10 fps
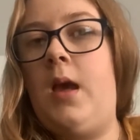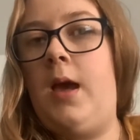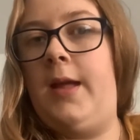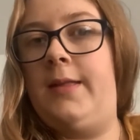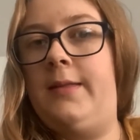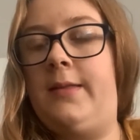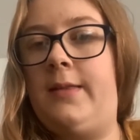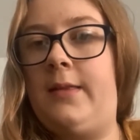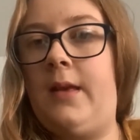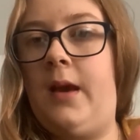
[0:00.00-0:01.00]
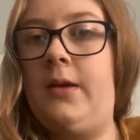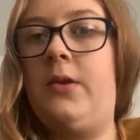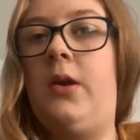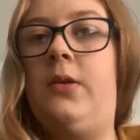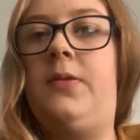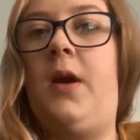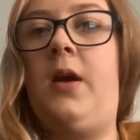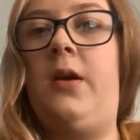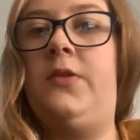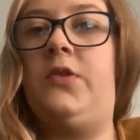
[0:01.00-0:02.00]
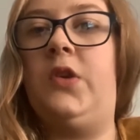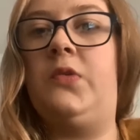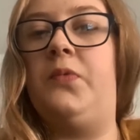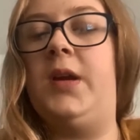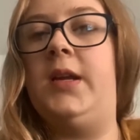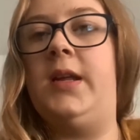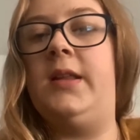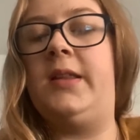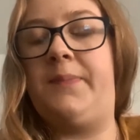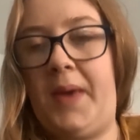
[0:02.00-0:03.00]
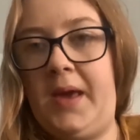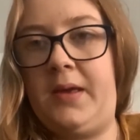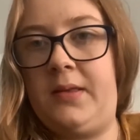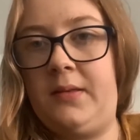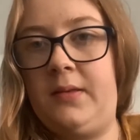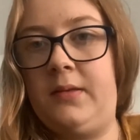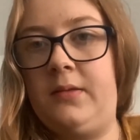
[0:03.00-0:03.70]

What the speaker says: And I know that I should really speak